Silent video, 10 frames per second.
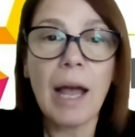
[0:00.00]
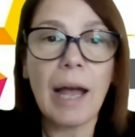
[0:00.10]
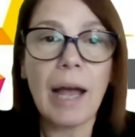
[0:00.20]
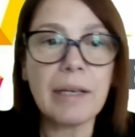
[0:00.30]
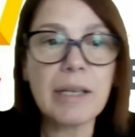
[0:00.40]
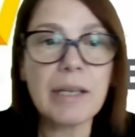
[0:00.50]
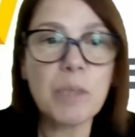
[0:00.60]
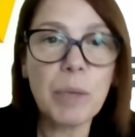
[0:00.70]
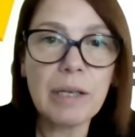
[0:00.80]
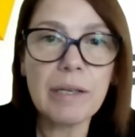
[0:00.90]
and
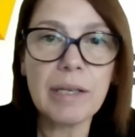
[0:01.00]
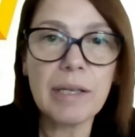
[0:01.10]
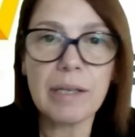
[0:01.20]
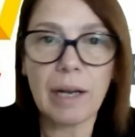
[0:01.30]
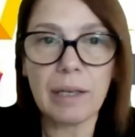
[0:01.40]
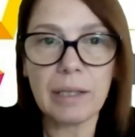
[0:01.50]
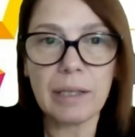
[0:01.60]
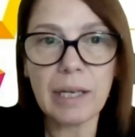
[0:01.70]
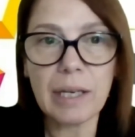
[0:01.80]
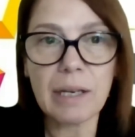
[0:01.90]
experiences,
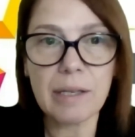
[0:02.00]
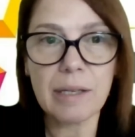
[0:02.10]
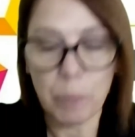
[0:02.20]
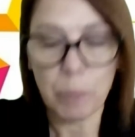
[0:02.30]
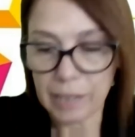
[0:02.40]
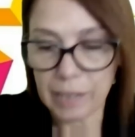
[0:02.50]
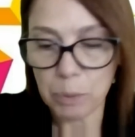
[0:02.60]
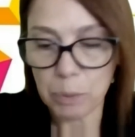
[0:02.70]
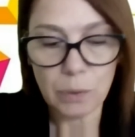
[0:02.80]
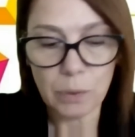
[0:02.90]
ideas,
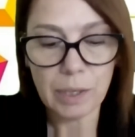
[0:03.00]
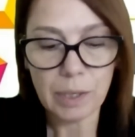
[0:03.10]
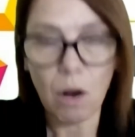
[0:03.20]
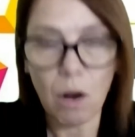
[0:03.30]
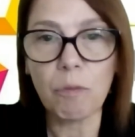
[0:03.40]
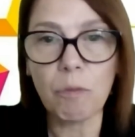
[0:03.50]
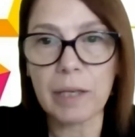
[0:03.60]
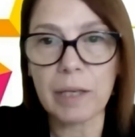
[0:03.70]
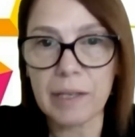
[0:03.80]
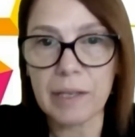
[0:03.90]
perceptions of
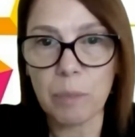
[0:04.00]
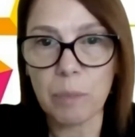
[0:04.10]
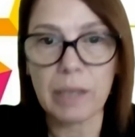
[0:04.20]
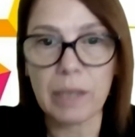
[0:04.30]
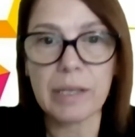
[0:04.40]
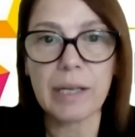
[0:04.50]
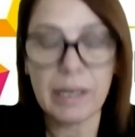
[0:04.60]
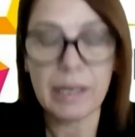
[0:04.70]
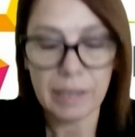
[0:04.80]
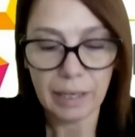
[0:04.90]
participants
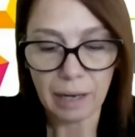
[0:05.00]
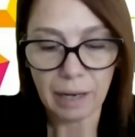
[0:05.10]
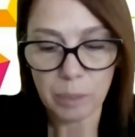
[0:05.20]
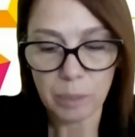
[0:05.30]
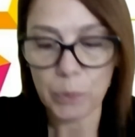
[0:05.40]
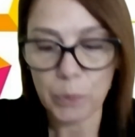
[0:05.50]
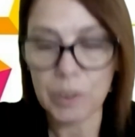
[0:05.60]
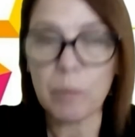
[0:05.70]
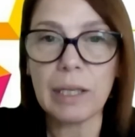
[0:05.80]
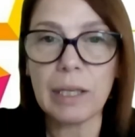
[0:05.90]
as regards
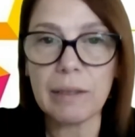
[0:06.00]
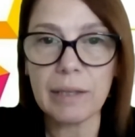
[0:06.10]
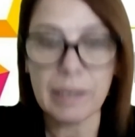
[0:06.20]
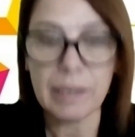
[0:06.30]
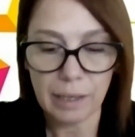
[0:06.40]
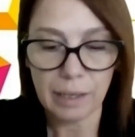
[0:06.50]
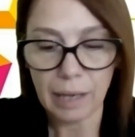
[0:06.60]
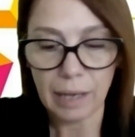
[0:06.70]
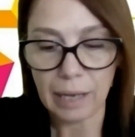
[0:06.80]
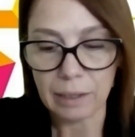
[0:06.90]
possibilities
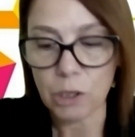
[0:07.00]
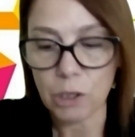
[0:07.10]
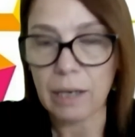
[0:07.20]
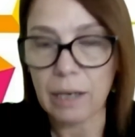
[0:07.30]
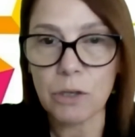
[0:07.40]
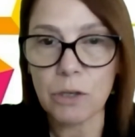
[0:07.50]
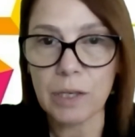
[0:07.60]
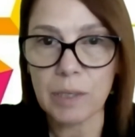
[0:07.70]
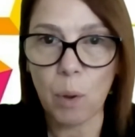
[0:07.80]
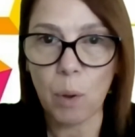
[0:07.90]
and
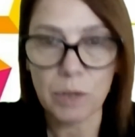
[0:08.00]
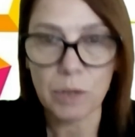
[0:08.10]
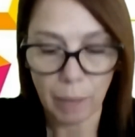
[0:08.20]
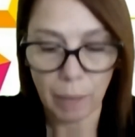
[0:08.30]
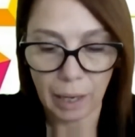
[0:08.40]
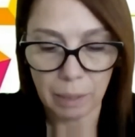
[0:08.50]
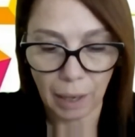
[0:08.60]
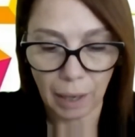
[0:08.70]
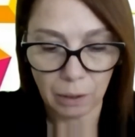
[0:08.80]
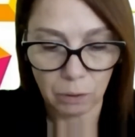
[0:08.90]
challenges posed by
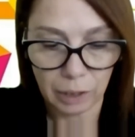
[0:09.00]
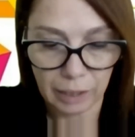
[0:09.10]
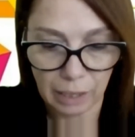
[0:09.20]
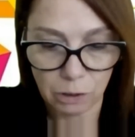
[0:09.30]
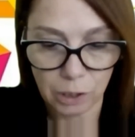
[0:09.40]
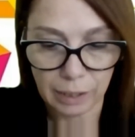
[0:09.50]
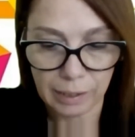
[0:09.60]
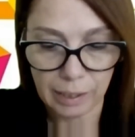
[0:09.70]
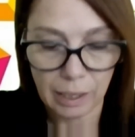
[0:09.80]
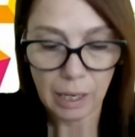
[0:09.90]

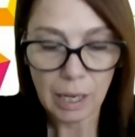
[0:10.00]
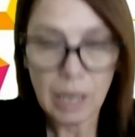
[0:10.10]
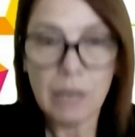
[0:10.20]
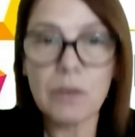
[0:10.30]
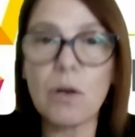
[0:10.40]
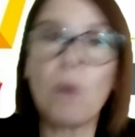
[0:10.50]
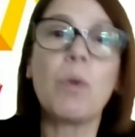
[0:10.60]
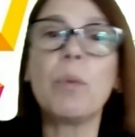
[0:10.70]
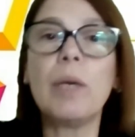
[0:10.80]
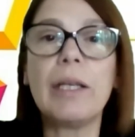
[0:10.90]
micro-credentials. So
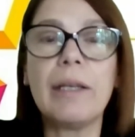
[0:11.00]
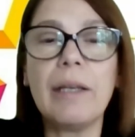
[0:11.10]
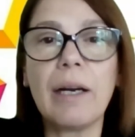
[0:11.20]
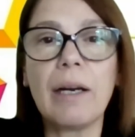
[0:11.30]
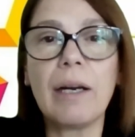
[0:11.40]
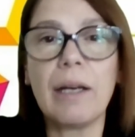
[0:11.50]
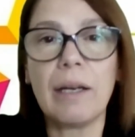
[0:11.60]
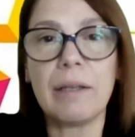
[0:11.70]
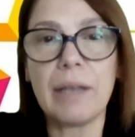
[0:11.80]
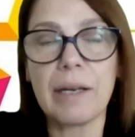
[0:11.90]
we will hear
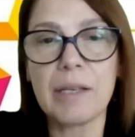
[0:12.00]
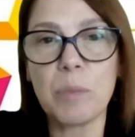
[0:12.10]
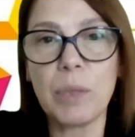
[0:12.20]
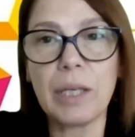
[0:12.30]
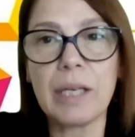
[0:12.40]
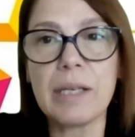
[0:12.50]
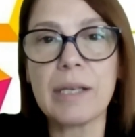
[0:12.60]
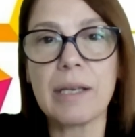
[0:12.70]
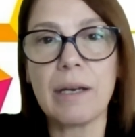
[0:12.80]
the experience